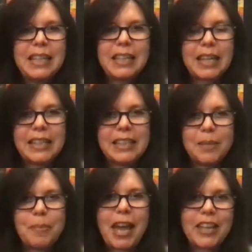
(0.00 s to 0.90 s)
cutting the
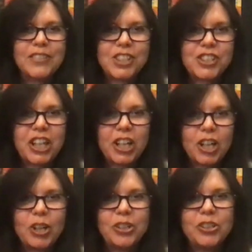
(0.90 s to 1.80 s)
back of a
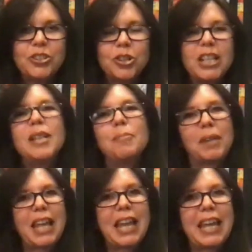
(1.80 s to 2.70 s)
chair during the
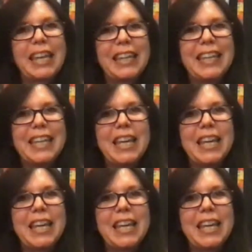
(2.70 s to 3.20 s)
play.